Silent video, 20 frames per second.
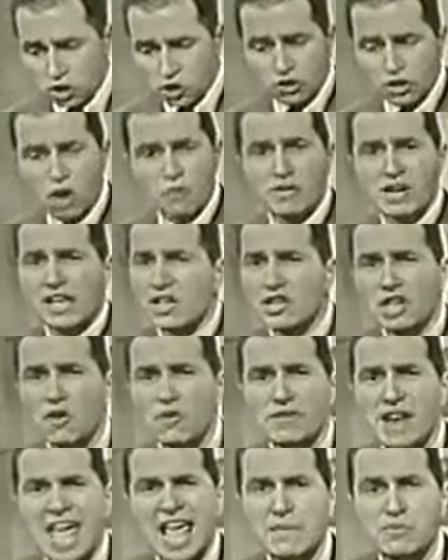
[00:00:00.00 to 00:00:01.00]
You don't, you
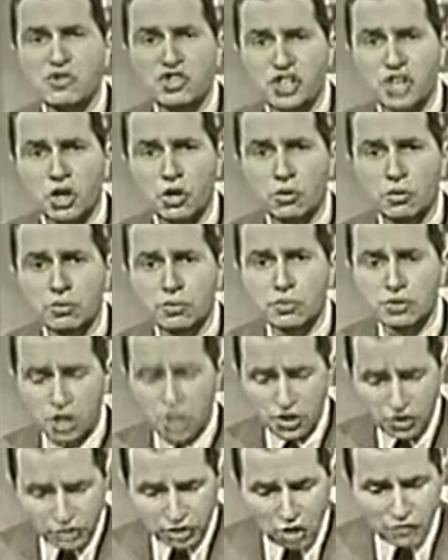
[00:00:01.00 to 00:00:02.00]
don't name shoes.
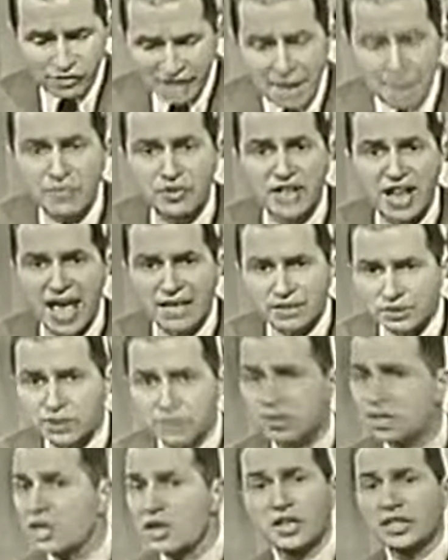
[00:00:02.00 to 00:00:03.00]
You don't name
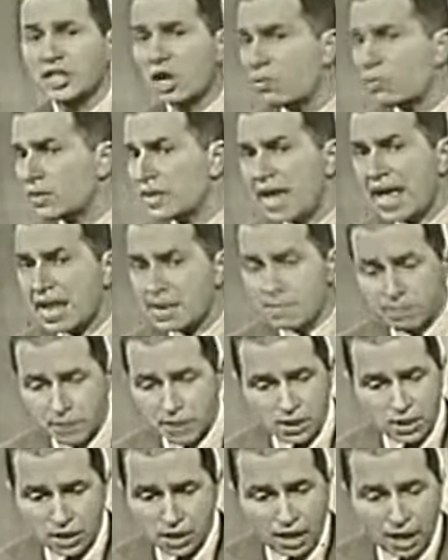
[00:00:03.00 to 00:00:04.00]
desks. You don't name
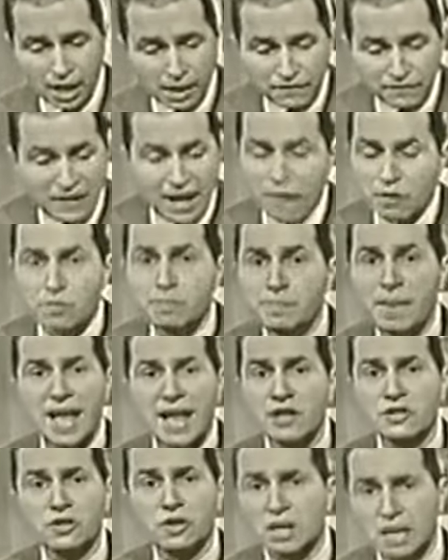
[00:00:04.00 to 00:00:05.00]
uh, fountain
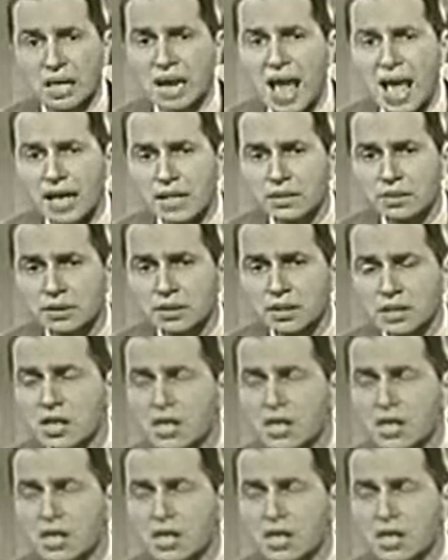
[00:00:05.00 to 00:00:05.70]
pens or clocks.